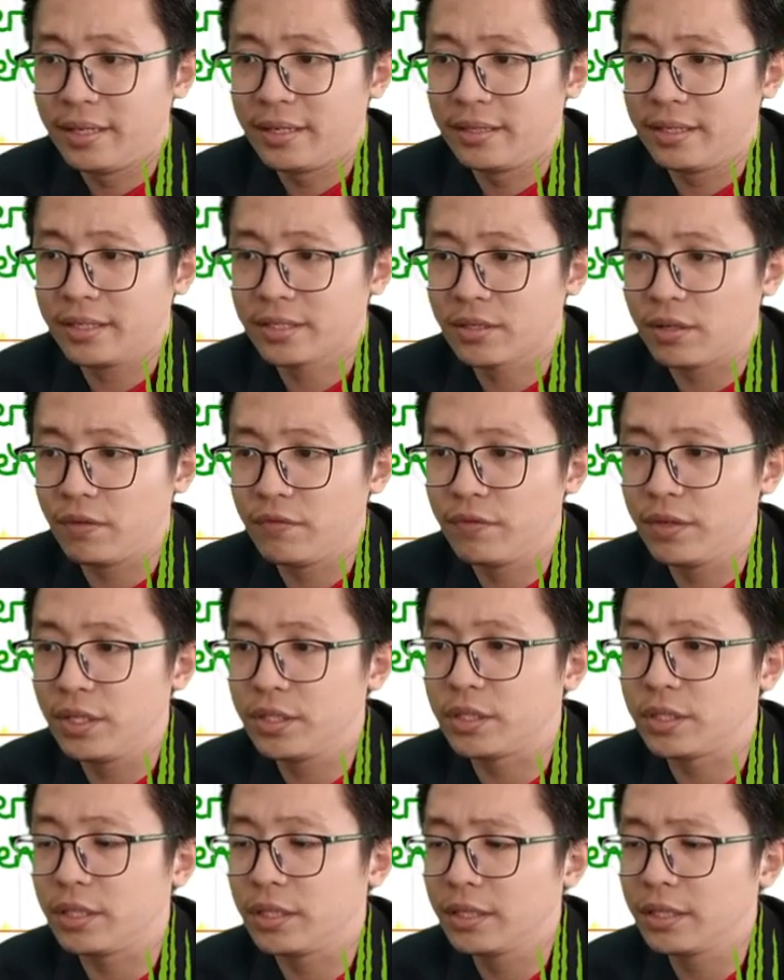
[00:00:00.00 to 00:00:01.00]
This
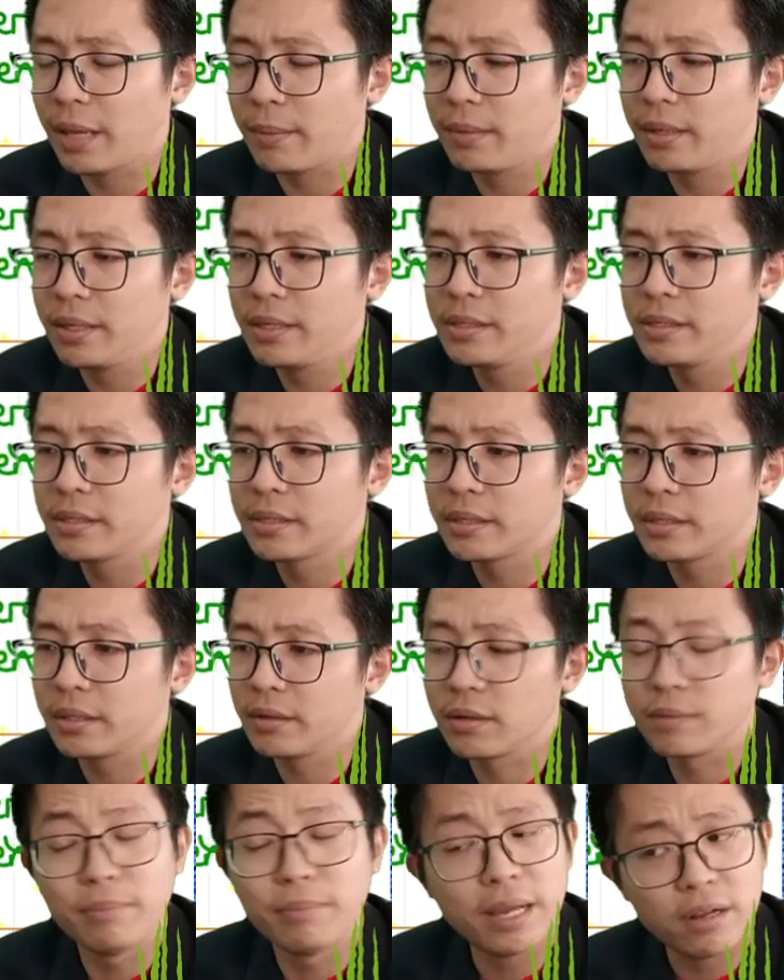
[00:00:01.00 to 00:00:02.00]
converging, that means
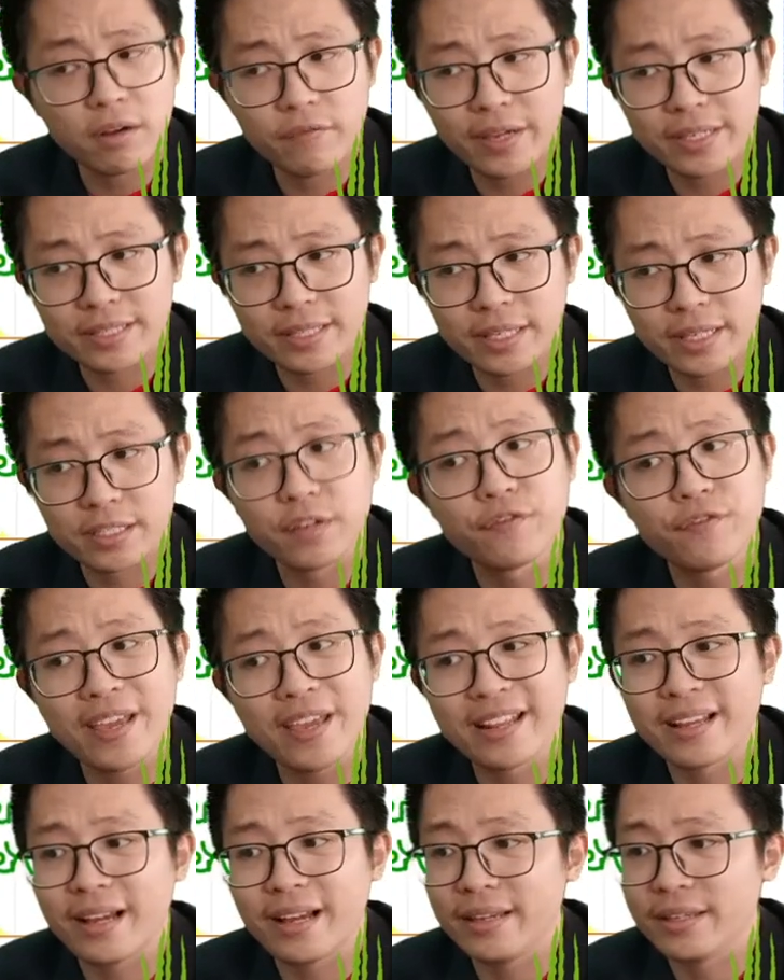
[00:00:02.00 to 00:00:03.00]
biconvex lens, the
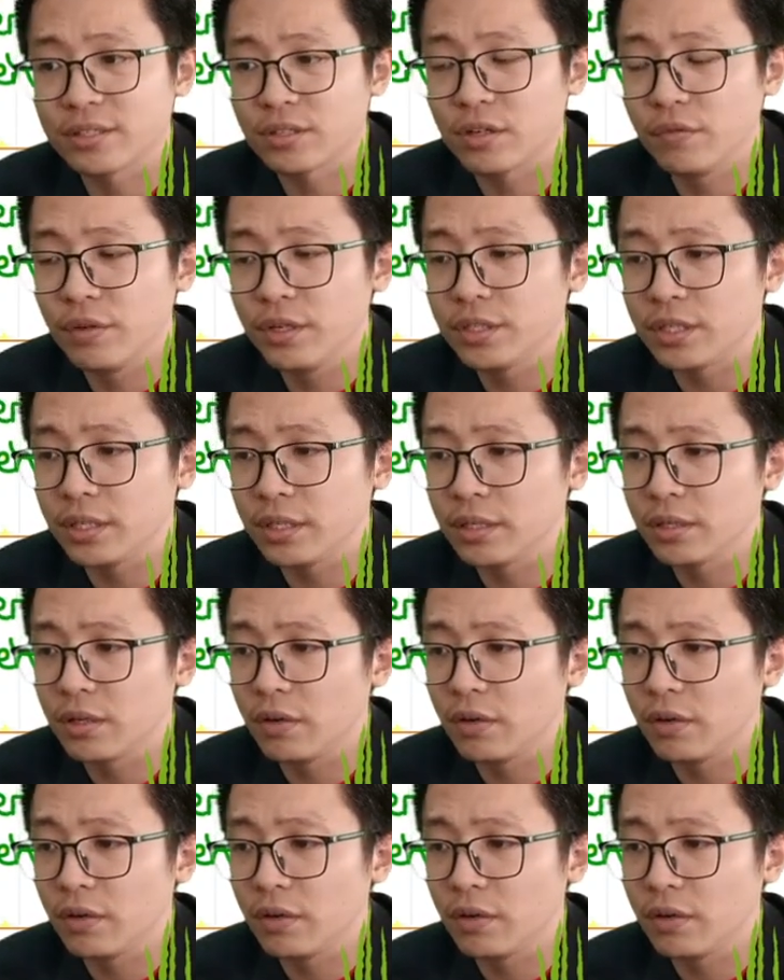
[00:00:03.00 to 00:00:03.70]
fat guy is converging.